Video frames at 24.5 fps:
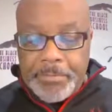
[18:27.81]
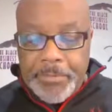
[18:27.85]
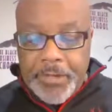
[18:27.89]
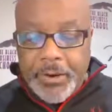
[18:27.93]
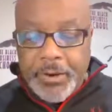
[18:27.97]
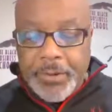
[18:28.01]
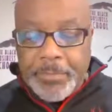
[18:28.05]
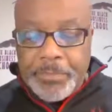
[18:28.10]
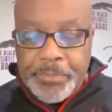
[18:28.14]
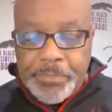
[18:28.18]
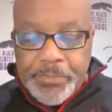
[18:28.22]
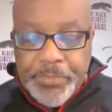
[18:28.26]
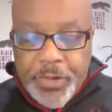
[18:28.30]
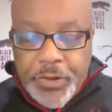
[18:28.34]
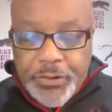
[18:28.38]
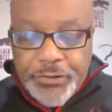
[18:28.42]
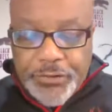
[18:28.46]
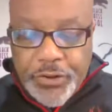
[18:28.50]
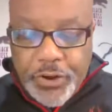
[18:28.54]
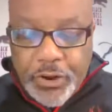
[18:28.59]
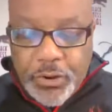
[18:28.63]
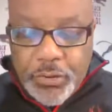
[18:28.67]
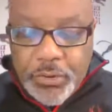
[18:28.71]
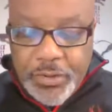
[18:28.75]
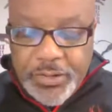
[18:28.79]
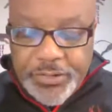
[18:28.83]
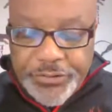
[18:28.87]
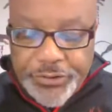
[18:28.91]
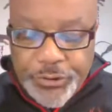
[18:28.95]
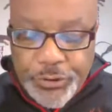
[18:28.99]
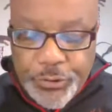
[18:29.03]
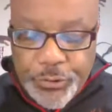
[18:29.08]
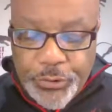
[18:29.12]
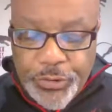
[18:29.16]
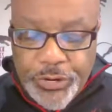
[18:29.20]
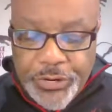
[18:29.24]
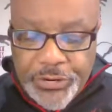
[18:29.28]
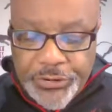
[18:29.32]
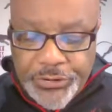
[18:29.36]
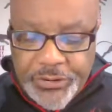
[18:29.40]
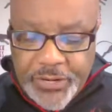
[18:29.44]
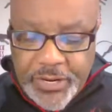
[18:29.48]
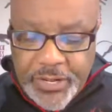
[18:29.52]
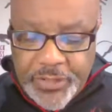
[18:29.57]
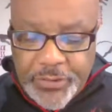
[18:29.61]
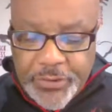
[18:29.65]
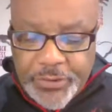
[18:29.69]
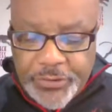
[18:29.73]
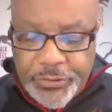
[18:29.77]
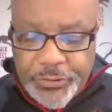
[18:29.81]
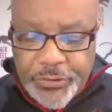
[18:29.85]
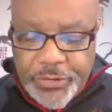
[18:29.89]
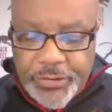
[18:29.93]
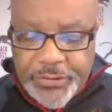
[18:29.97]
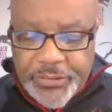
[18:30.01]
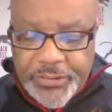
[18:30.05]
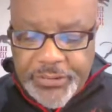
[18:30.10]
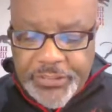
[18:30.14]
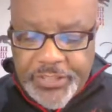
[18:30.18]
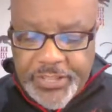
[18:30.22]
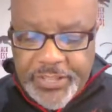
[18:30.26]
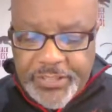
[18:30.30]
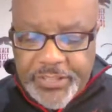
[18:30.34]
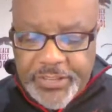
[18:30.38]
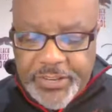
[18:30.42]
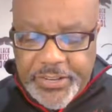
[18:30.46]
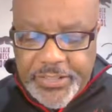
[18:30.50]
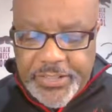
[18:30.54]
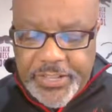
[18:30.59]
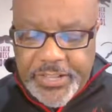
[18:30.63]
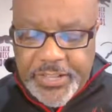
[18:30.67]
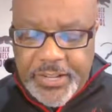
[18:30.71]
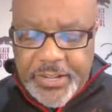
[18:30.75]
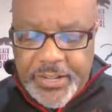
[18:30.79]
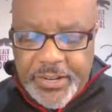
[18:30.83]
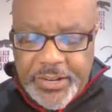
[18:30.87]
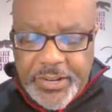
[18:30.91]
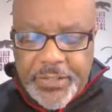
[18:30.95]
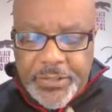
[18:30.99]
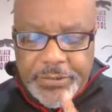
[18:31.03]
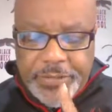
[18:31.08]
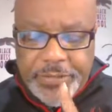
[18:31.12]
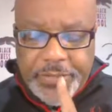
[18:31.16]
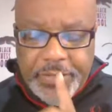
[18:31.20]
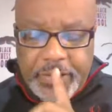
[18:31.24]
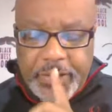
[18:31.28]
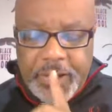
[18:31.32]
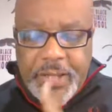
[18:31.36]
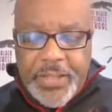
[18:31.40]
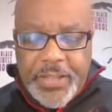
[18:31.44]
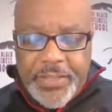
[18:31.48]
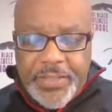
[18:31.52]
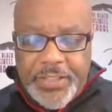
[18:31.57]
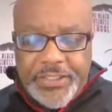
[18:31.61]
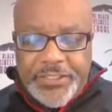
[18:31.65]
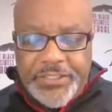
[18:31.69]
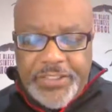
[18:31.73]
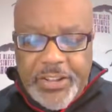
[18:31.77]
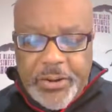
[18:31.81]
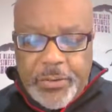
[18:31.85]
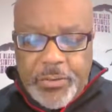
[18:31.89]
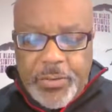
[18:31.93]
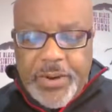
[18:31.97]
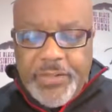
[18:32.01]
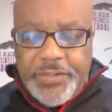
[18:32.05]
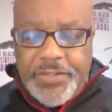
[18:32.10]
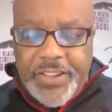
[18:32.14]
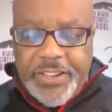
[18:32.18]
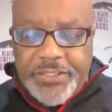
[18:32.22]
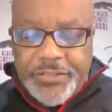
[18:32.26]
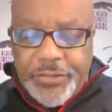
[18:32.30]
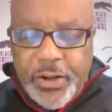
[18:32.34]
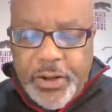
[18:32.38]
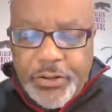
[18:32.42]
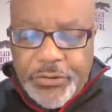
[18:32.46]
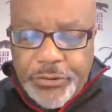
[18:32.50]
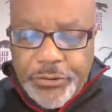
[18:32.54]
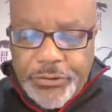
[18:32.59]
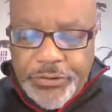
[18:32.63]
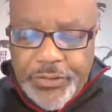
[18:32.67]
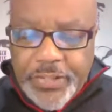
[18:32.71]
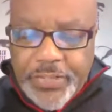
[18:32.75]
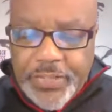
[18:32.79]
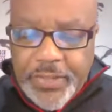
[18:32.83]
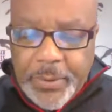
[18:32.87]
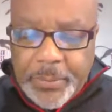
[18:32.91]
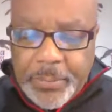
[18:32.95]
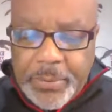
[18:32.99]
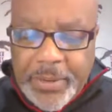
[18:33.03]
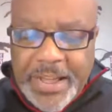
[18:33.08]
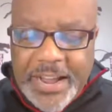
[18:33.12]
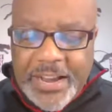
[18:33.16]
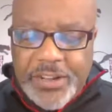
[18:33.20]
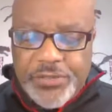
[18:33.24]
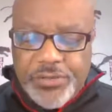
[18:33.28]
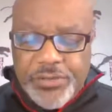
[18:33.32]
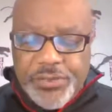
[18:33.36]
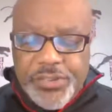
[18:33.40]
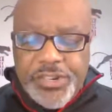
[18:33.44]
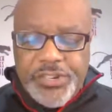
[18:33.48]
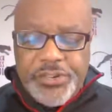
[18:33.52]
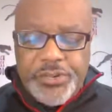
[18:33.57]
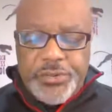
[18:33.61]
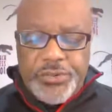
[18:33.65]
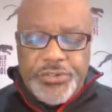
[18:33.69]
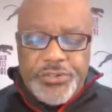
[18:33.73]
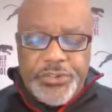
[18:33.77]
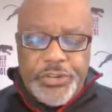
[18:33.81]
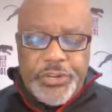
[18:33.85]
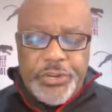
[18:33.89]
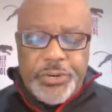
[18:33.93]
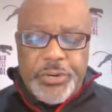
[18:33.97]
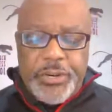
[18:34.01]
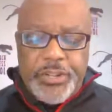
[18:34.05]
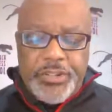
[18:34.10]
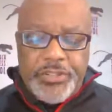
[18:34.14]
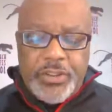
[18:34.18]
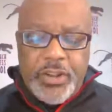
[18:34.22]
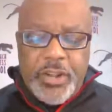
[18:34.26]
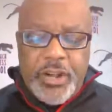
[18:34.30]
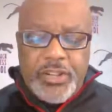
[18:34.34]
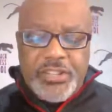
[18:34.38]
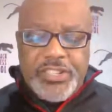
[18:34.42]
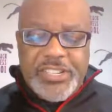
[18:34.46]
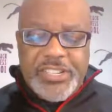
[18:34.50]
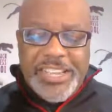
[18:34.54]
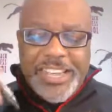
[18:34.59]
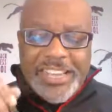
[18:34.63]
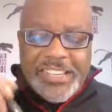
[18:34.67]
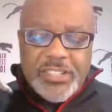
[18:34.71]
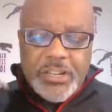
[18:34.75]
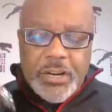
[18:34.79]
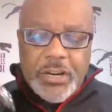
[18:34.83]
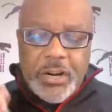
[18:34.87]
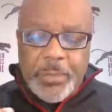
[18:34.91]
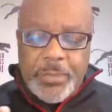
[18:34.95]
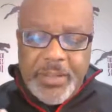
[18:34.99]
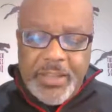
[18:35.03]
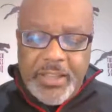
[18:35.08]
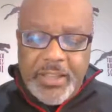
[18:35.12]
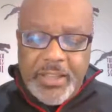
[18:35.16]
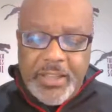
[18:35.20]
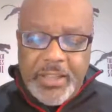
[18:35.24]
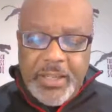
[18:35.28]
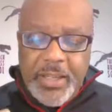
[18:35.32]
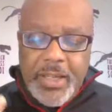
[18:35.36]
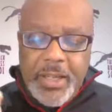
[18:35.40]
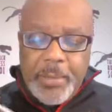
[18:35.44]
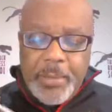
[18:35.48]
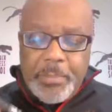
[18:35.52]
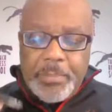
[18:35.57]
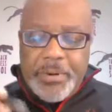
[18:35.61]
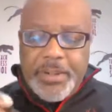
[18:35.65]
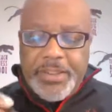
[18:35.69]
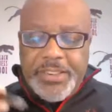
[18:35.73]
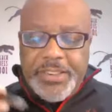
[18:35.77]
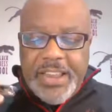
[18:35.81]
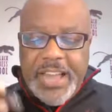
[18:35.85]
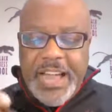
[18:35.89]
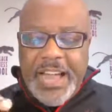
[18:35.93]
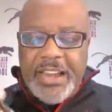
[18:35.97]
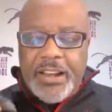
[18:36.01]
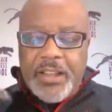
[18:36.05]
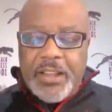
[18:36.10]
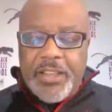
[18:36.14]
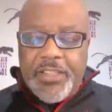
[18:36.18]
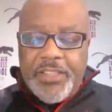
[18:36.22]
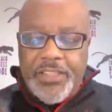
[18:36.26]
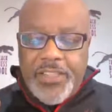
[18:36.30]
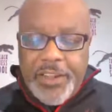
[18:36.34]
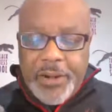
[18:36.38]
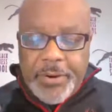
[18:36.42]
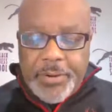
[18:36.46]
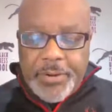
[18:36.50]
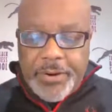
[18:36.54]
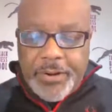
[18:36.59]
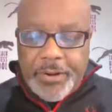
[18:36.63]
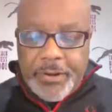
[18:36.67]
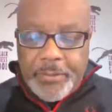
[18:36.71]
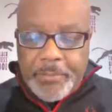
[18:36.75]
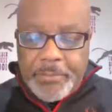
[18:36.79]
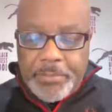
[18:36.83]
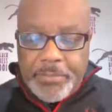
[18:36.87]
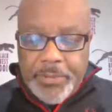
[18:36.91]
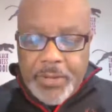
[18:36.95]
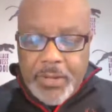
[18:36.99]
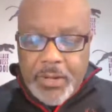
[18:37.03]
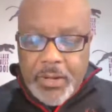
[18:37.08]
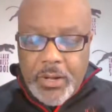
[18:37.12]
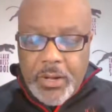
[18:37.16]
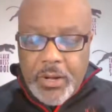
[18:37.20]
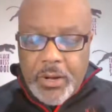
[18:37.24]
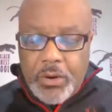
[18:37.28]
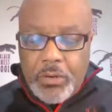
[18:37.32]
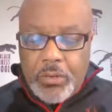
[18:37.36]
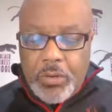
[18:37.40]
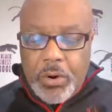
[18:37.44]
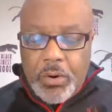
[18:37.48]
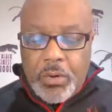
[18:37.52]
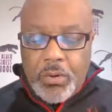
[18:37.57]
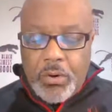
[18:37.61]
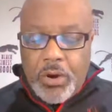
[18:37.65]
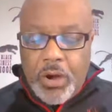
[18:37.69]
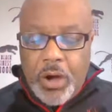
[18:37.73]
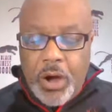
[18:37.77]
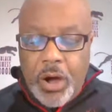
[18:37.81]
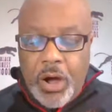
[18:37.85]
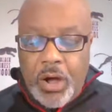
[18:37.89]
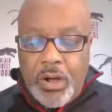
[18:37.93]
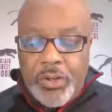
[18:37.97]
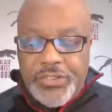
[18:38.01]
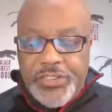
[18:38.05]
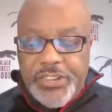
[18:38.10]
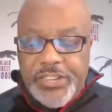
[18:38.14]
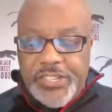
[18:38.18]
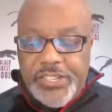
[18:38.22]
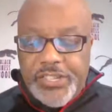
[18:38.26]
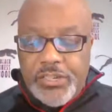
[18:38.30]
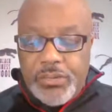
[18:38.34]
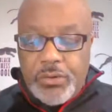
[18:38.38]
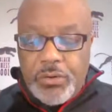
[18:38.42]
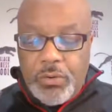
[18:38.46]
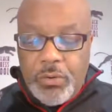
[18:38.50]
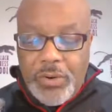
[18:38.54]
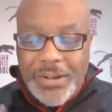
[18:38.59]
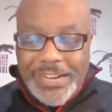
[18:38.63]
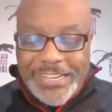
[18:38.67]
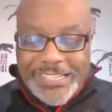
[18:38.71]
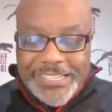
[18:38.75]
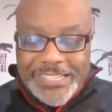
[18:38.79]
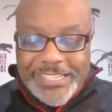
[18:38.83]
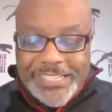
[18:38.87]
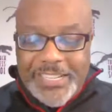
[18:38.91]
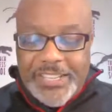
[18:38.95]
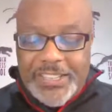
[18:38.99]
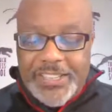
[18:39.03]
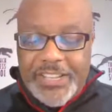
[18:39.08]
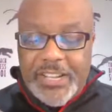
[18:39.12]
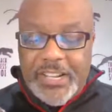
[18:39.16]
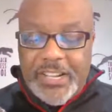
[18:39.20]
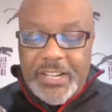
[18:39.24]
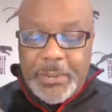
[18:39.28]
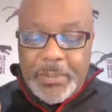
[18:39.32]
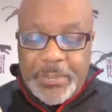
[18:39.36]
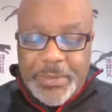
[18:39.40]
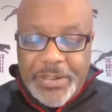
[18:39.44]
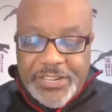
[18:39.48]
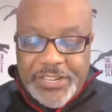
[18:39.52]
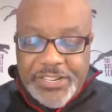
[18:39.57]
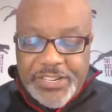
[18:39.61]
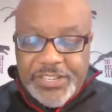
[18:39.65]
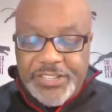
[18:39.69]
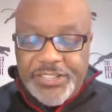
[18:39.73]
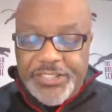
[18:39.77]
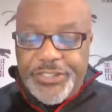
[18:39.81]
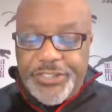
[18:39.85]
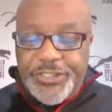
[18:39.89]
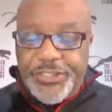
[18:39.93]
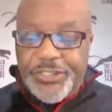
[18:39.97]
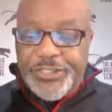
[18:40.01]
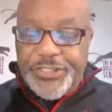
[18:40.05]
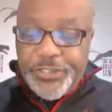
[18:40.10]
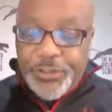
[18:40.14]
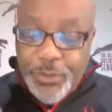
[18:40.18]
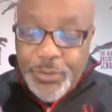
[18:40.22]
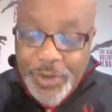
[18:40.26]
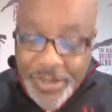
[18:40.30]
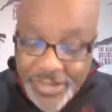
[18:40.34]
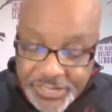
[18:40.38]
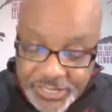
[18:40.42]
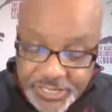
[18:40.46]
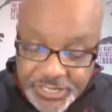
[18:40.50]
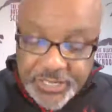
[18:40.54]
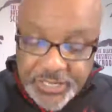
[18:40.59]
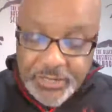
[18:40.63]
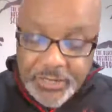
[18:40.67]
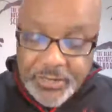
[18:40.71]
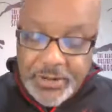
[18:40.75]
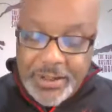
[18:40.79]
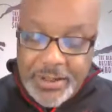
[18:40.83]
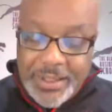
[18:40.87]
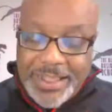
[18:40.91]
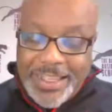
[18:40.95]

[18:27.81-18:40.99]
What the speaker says: All right. So here's the thing that another thing they said. Grunfest also said that applying traditional securities law to XRP, but not Ethereum, quote, calls into question the commission's discretion.